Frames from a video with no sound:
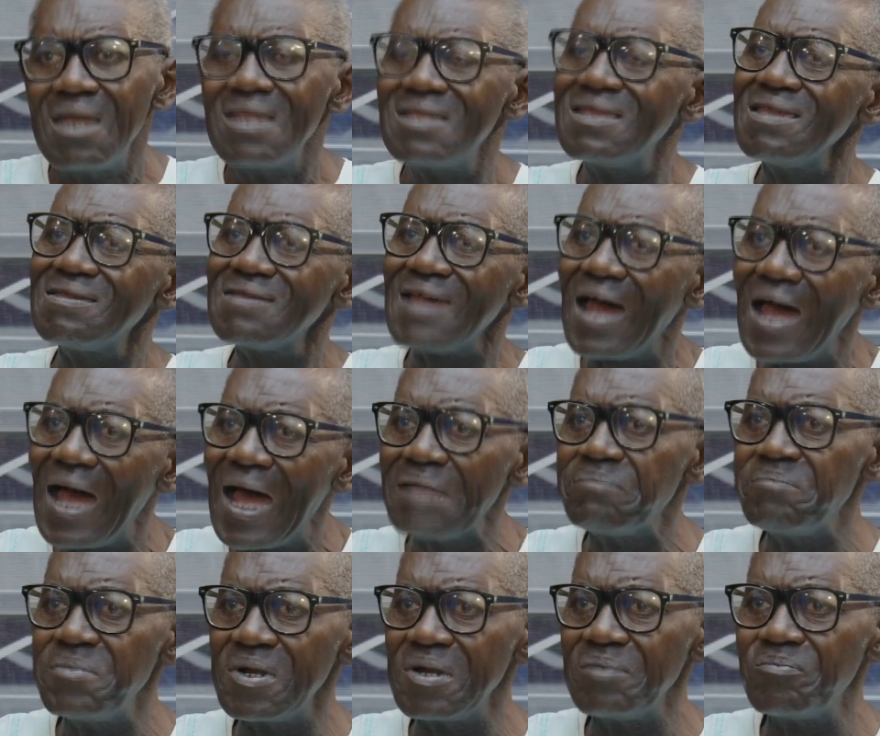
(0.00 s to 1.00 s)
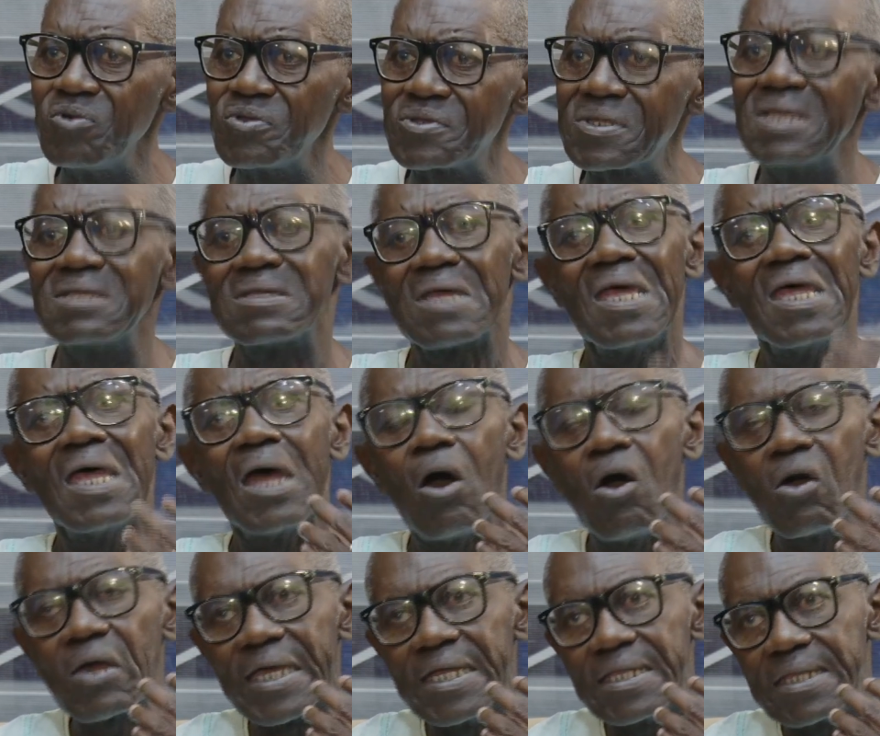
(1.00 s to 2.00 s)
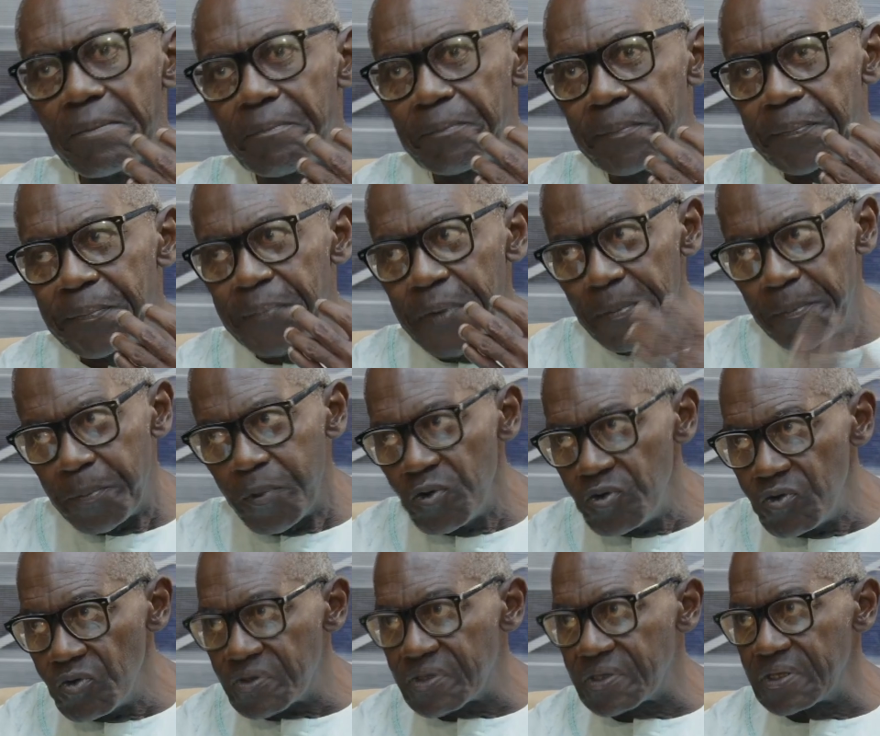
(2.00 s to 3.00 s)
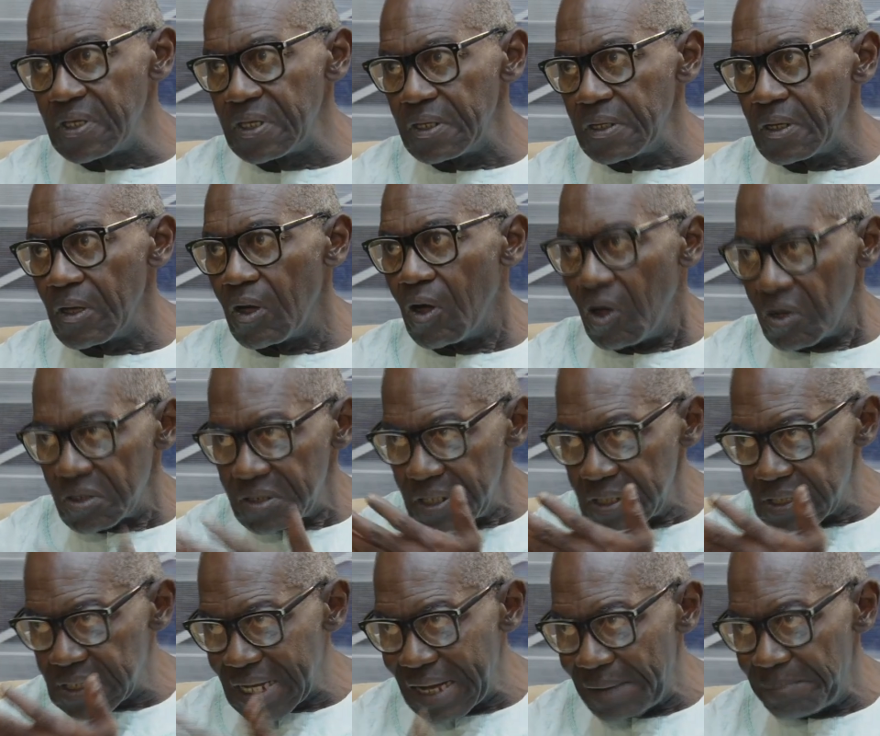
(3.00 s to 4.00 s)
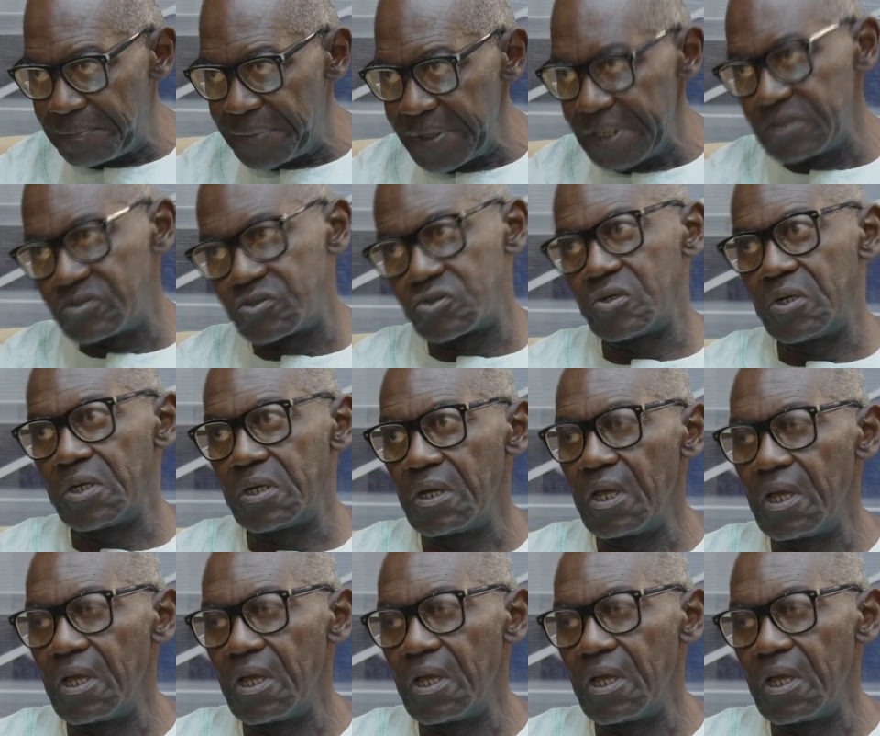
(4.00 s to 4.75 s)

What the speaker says: These are admirable things. Okay, the people you see on this campaign trail,